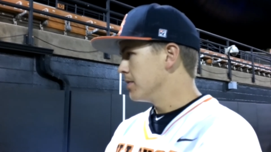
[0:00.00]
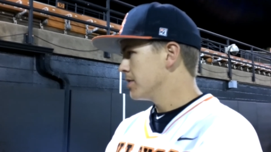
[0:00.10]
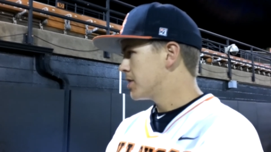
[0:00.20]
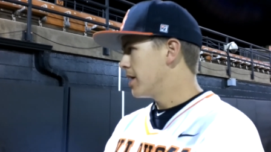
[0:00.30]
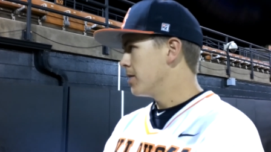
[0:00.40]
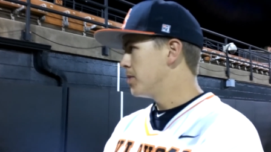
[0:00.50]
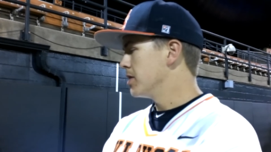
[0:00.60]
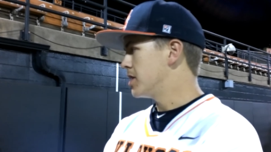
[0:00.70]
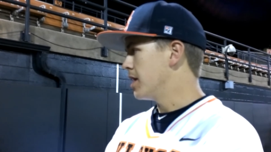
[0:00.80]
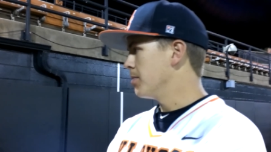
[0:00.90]
trying to push
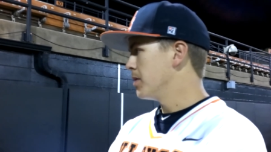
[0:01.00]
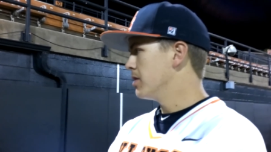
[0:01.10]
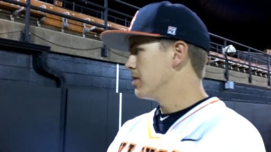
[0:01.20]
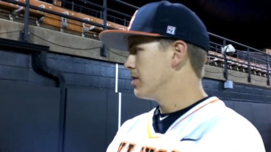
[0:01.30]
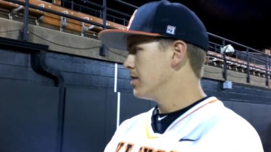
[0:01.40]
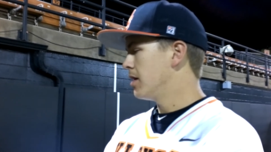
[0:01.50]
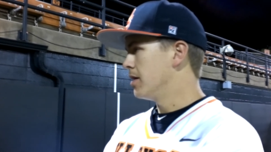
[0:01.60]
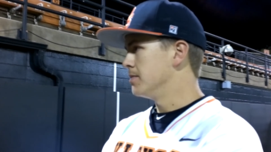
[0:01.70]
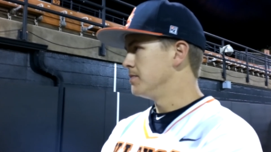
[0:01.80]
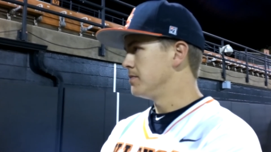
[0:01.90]
tempo, um,
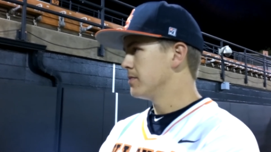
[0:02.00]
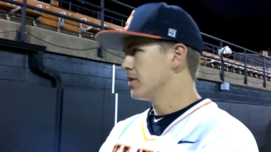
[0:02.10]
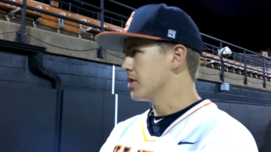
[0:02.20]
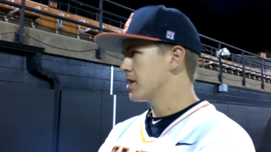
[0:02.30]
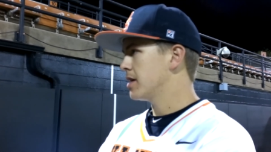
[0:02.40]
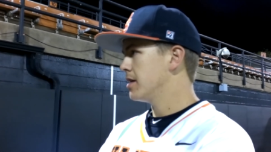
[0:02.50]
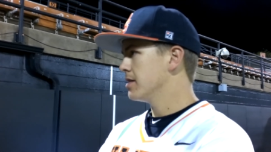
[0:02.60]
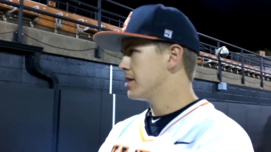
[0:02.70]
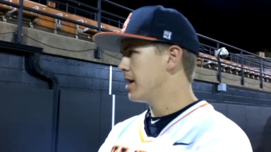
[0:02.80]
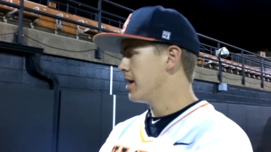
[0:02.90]
just
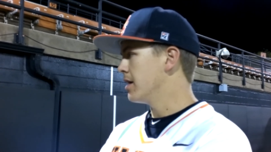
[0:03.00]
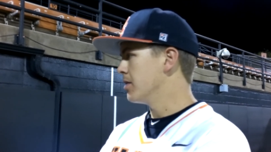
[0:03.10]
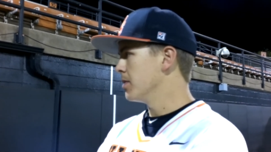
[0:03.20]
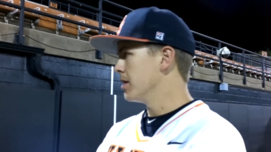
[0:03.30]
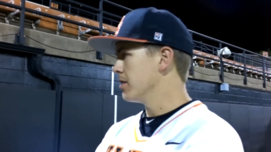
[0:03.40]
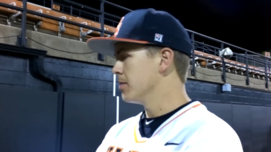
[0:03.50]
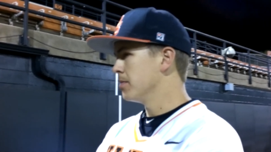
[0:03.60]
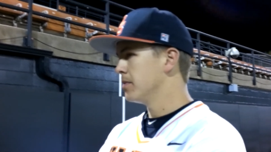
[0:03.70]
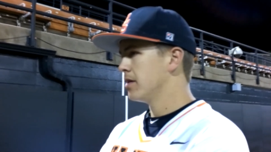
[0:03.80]
staying in a rhythm,